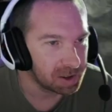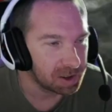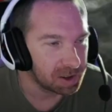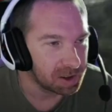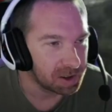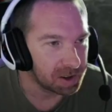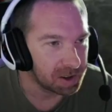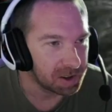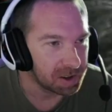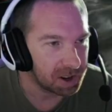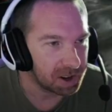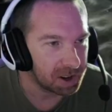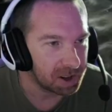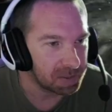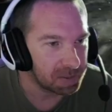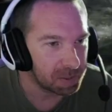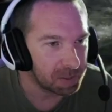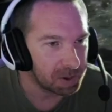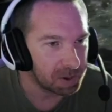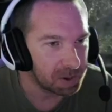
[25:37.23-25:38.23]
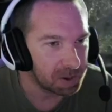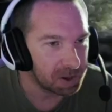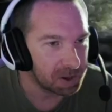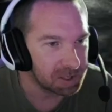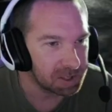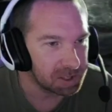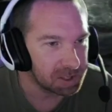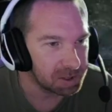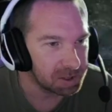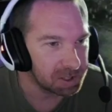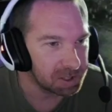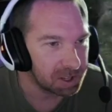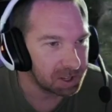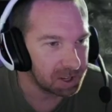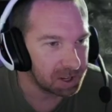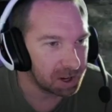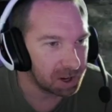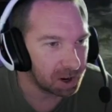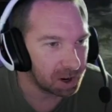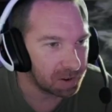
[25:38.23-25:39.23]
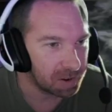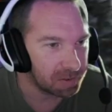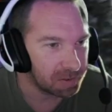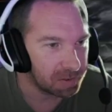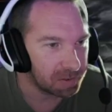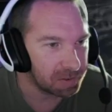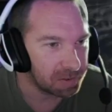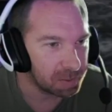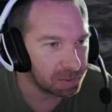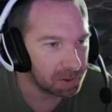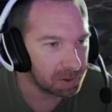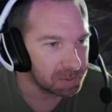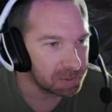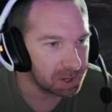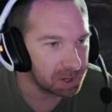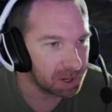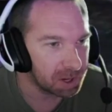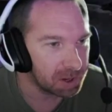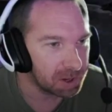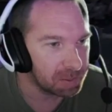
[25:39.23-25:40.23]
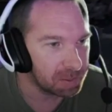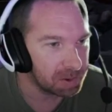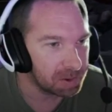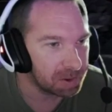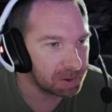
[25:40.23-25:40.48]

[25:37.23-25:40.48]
That's my biggest issue, is getting off the boat sometimes.